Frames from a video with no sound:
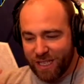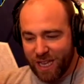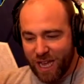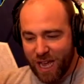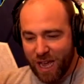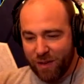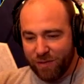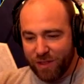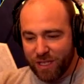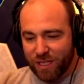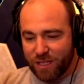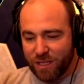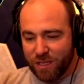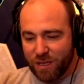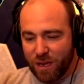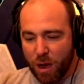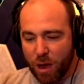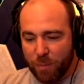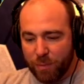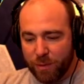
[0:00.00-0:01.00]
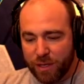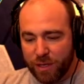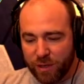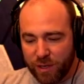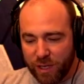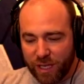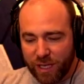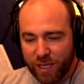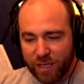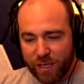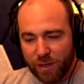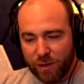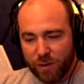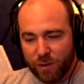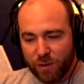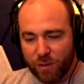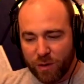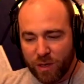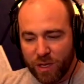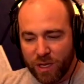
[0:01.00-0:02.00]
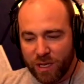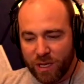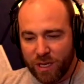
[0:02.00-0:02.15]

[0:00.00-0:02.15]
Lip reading: to have this opportunity to